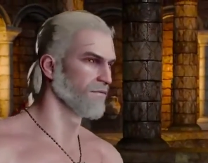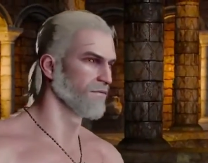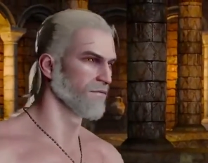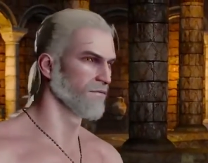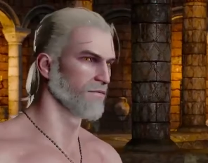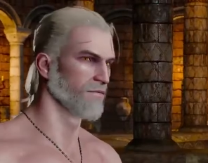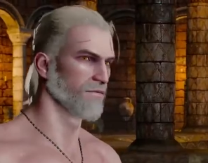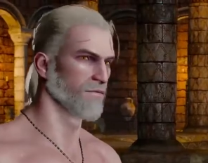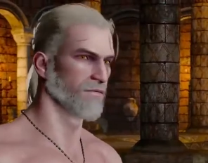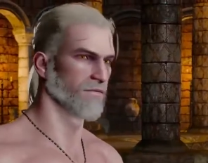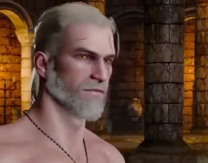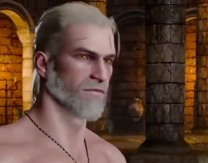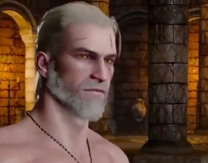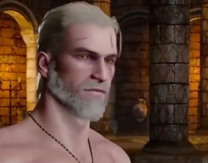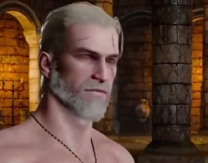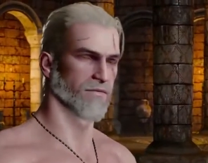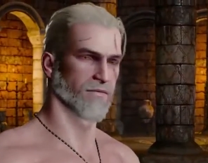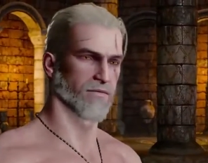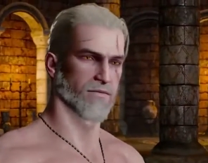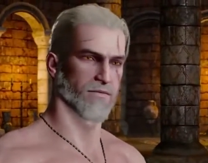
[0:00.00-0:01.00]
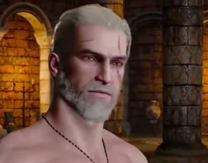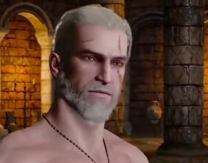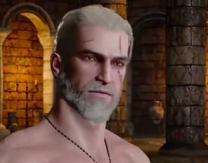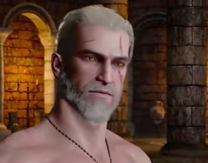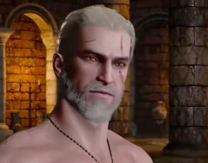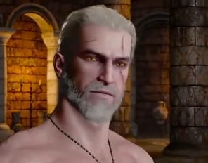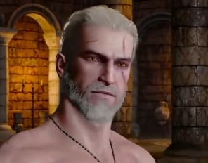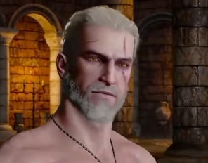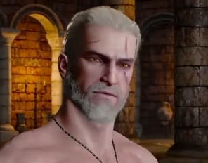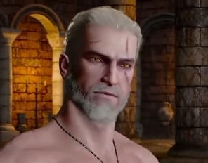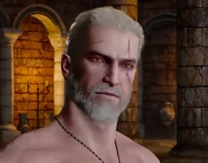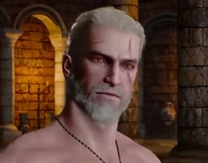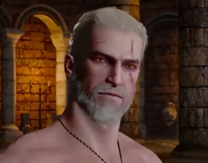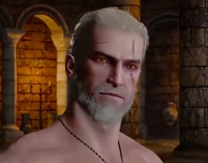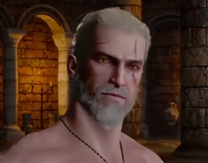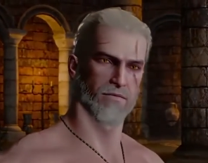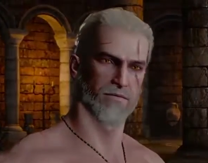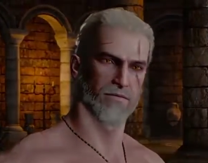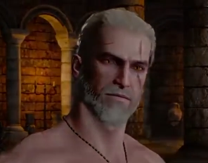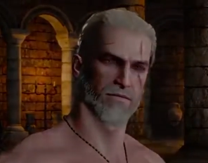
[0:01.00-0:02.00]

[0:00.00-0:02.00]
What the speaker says: Nothing is said.